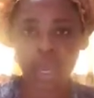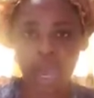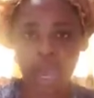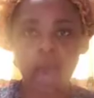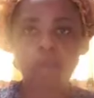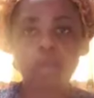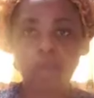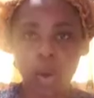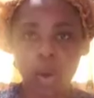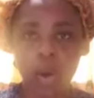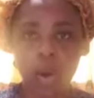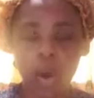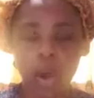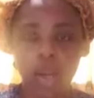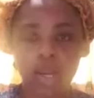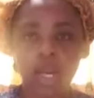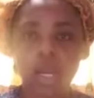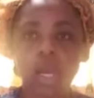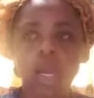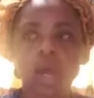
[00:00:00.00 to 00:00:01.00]
cap
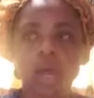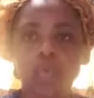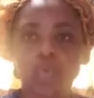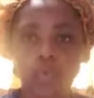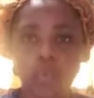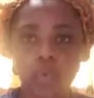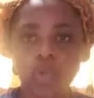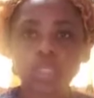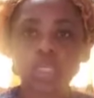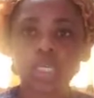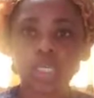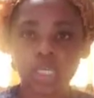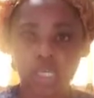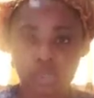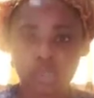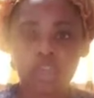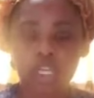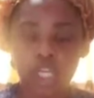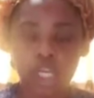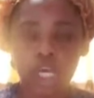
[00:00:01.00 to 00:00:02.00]
on for this
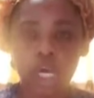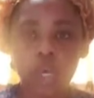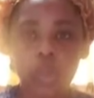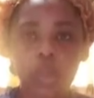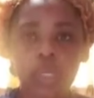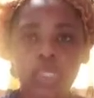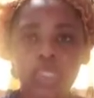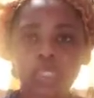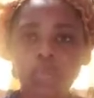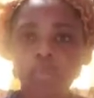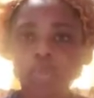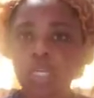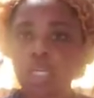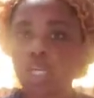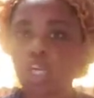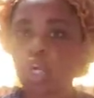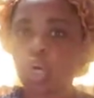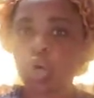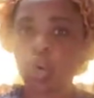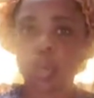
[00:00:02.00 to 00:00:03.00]
video because I'm going to
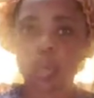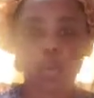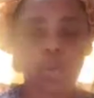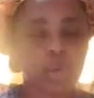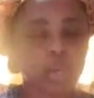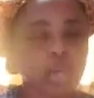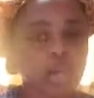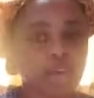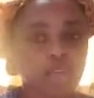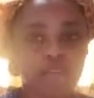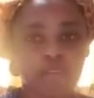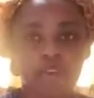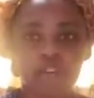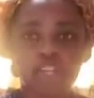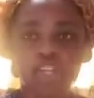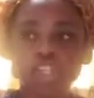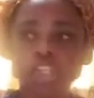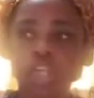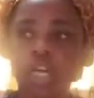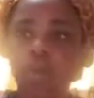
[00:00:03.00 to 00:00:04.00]
go get
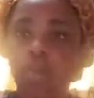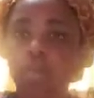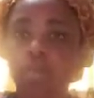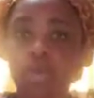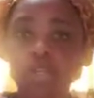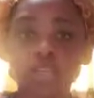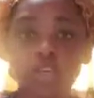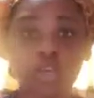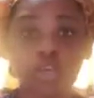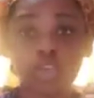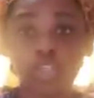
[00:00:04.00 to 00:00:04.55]
freshened up. I'm going to go